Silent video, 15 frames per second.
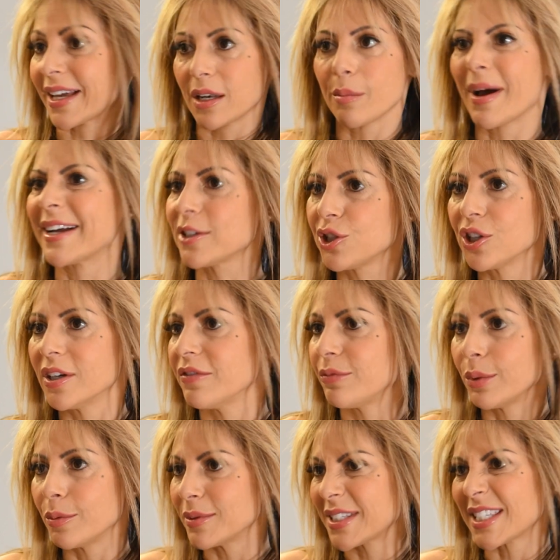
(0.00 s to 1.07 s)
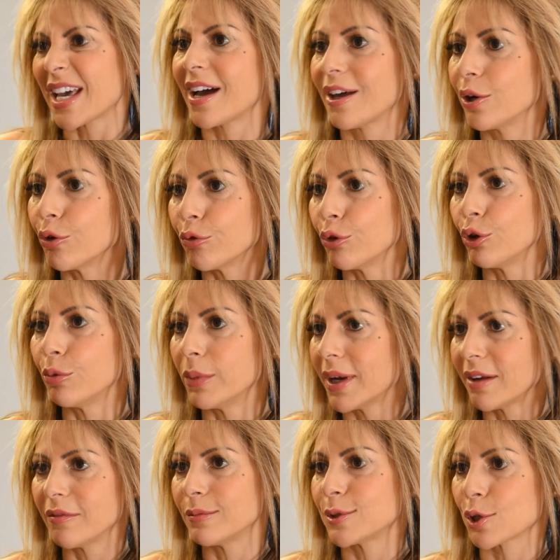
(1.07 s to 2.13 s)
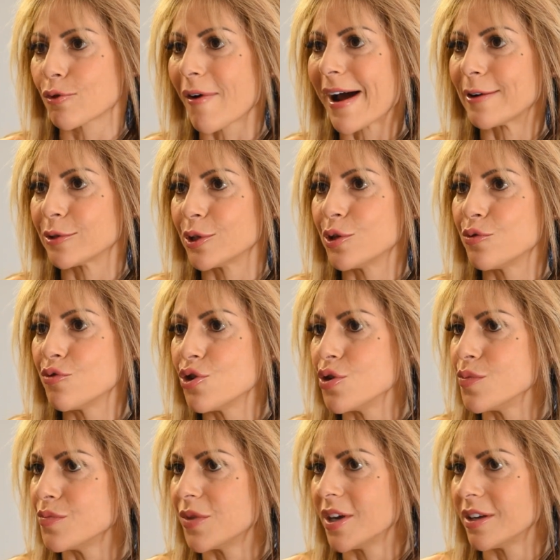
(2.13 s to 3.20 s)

can imagine if we were sat in a room and it was a crowded room,